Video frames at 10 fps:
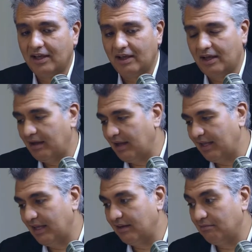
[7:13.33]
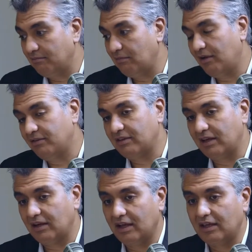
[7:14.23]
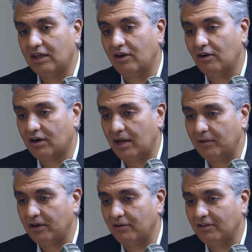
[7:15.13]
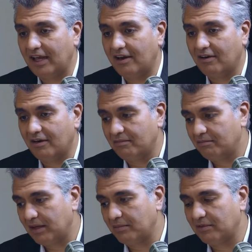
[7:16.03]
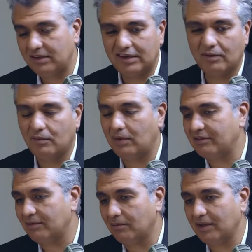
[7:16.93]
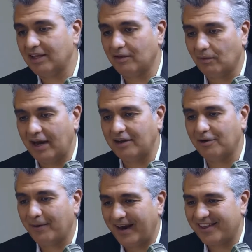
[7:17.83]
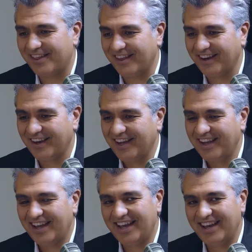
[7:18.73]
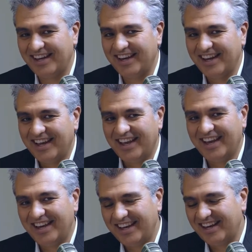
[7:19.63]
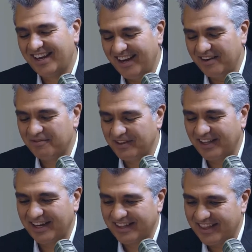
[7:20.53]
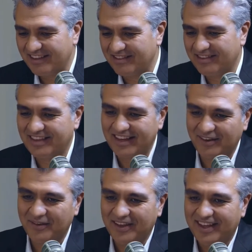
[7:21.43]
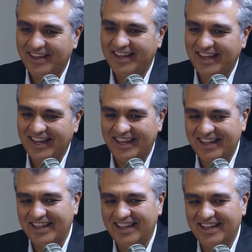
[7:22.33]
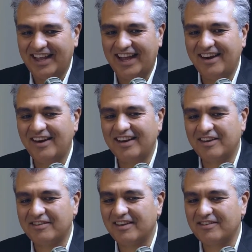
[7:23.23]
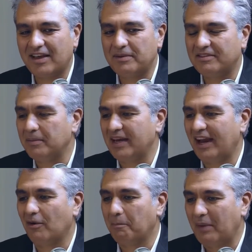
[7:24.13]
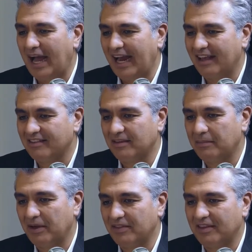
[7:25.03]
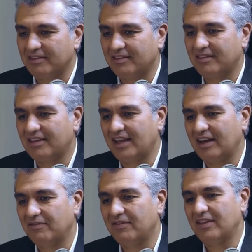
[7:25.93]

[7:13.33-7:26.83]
And then all of a sudden, a couple years later, it becomes clear it wasn't really the right direction, and you kind of feel like, geez, I don't know. There's got to be some inherent bias about this kind of